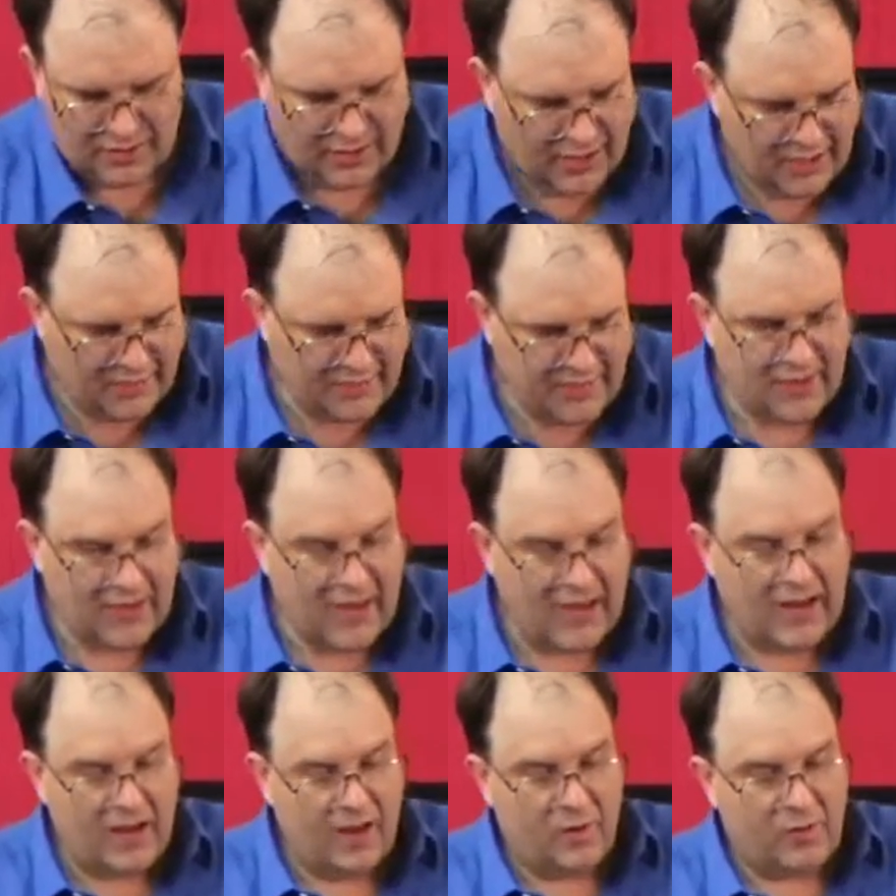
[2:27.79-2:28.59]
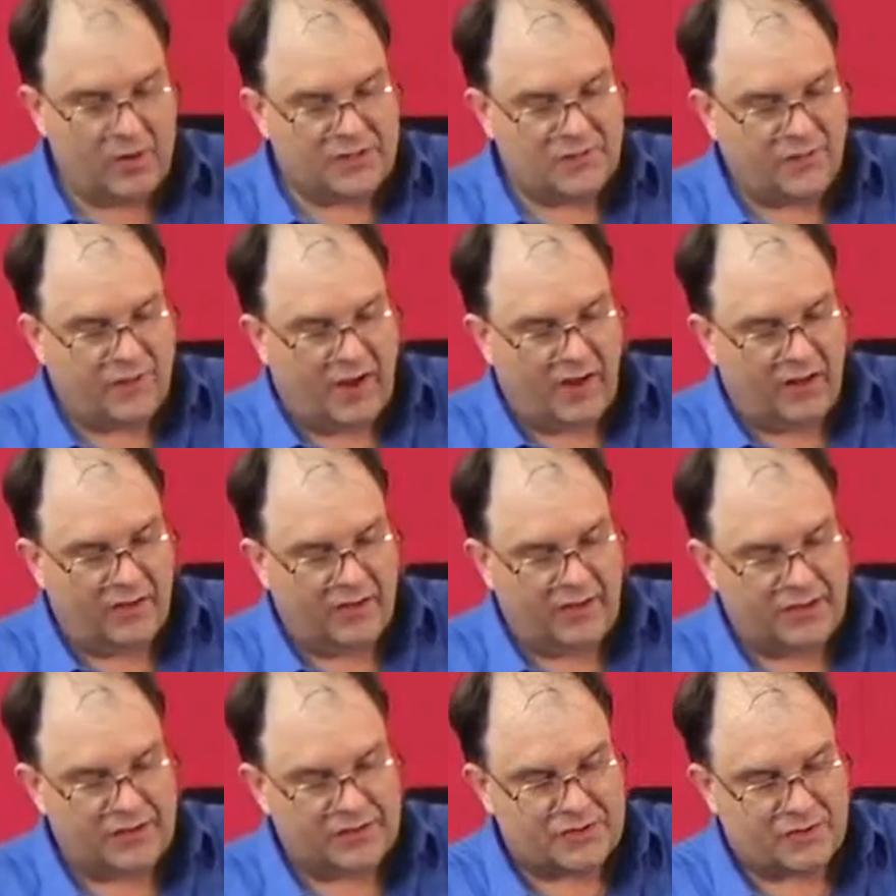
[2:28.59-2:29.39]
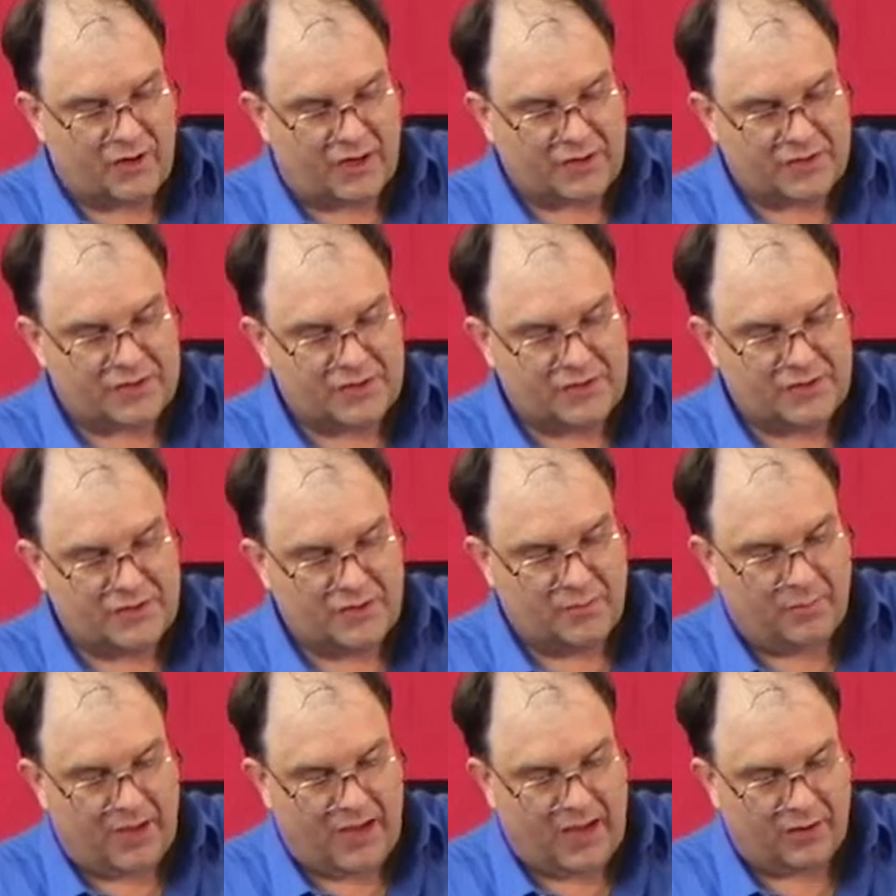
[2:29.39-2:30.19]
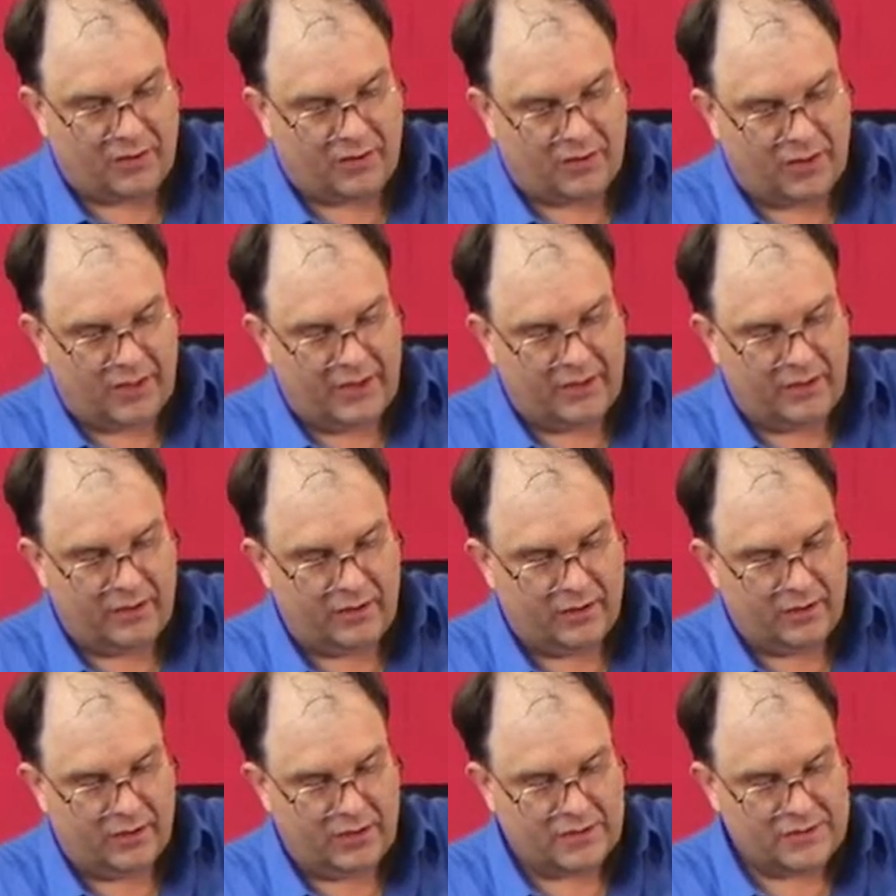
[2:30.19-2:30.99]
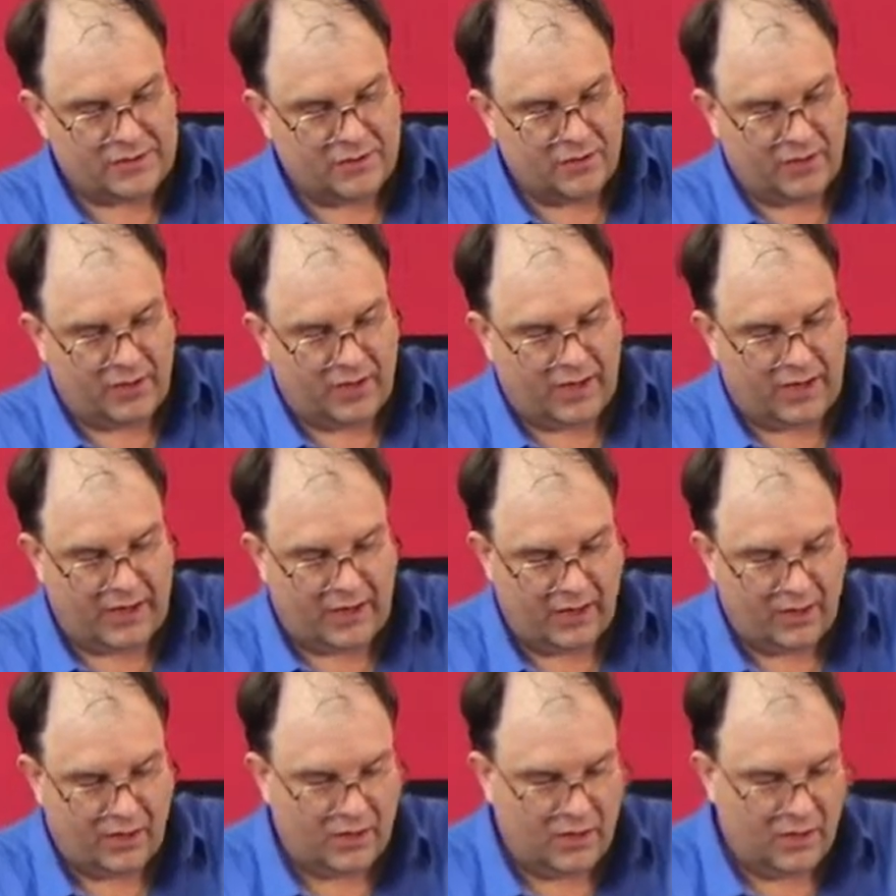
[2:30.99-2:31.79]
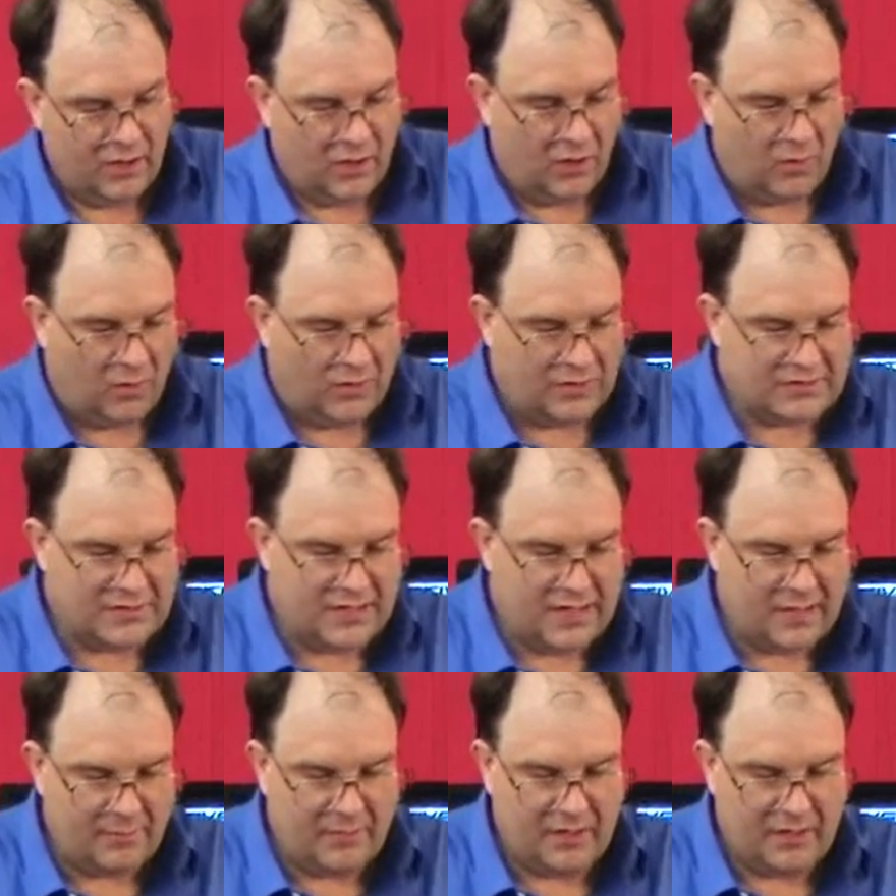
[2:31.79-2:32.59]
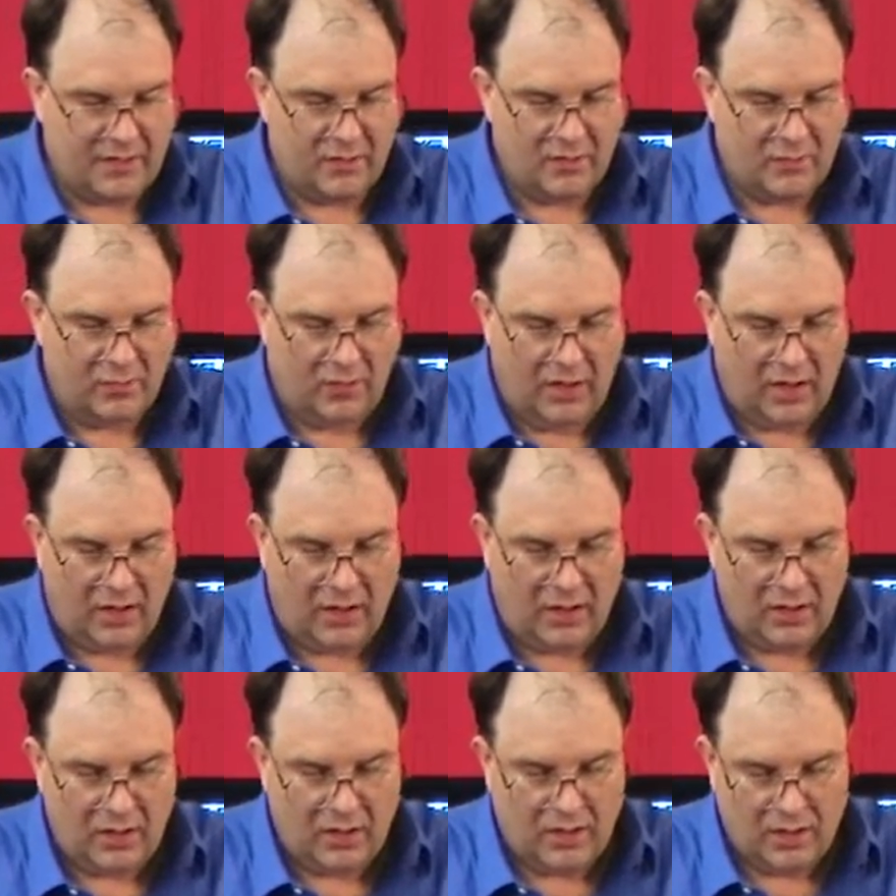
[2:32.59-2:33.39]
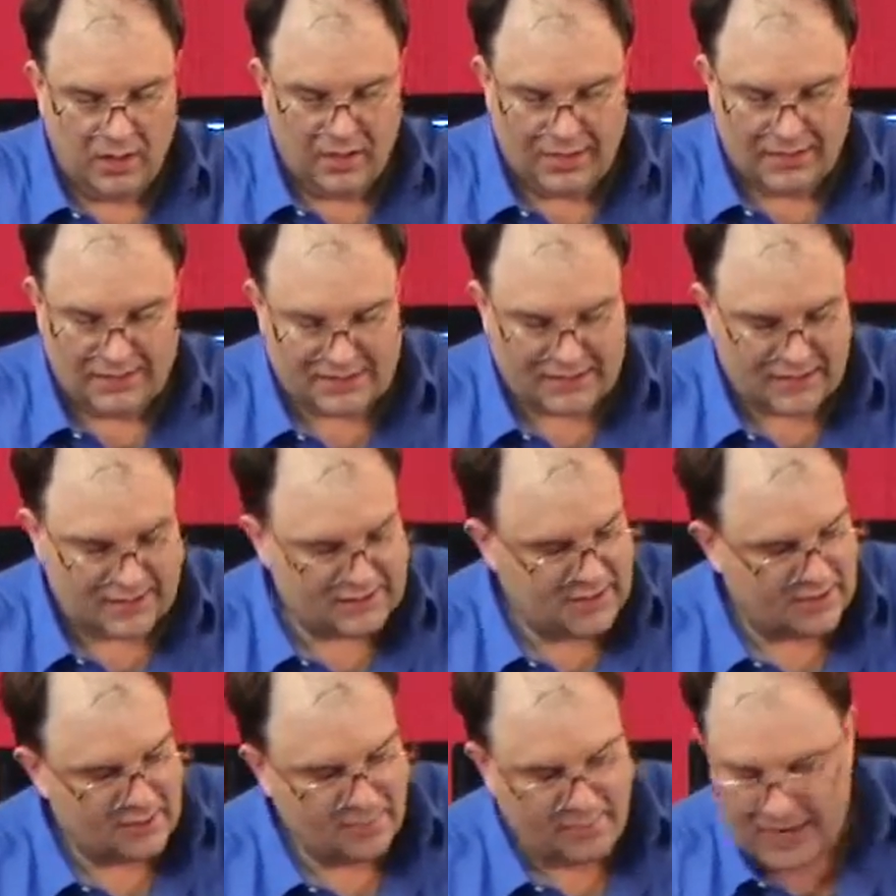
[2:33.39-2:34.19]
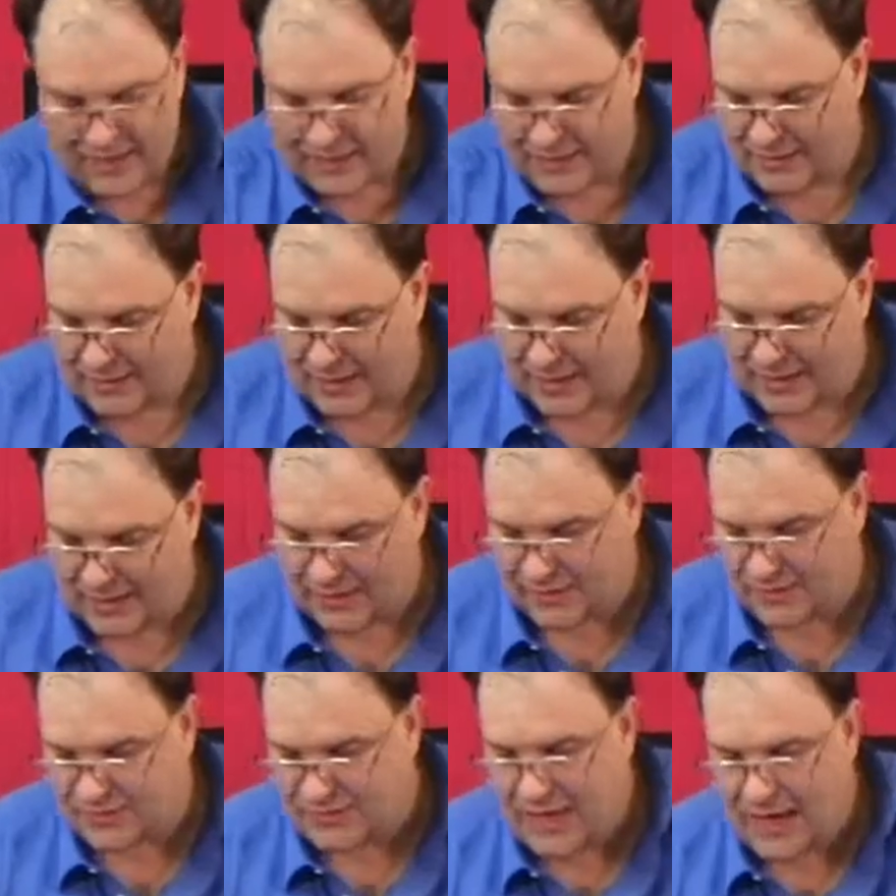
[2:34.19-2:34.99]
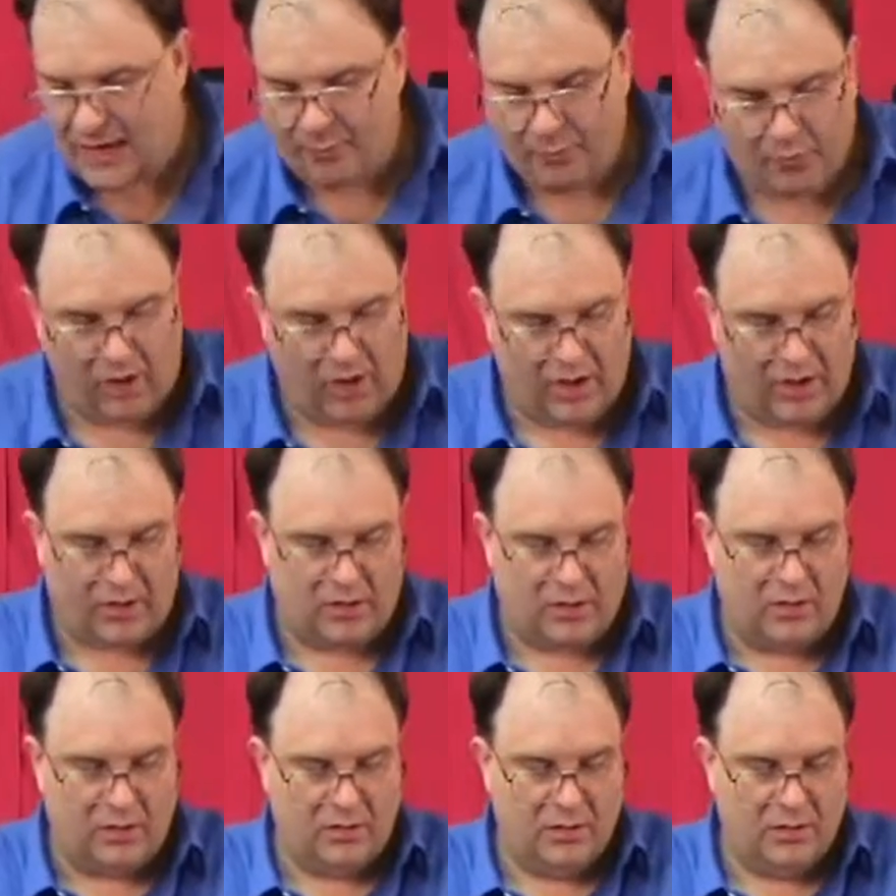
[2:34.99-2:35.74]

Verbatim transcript: And then I always follow the instructions in the bottle, Clayton. I said, okay. Oh, what's that mean? Well, it says on the back you got to use tap water.